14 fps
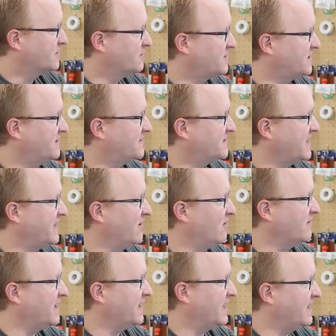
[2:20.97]
So instead of saying,
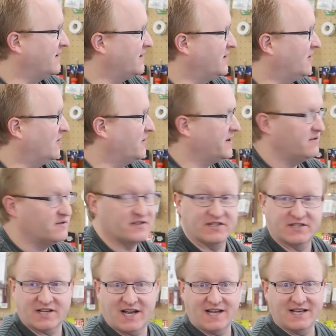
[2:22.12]
okay, you know, here's
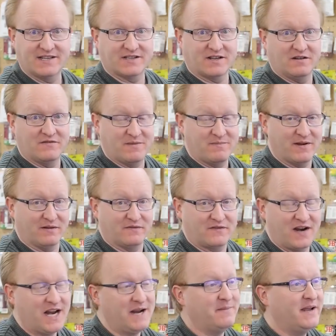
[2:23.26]
the size of the metal
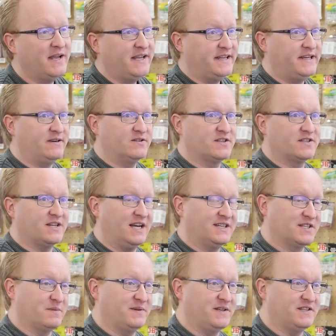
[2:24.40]
frame, here's the
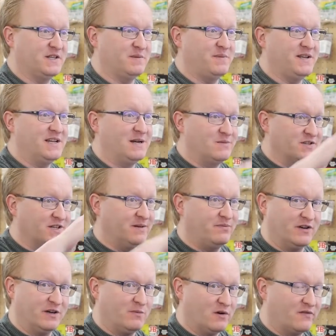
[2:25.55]
size of the P C B, I'm just gonna
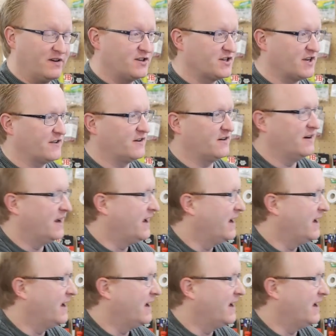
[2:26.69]
put them over each other.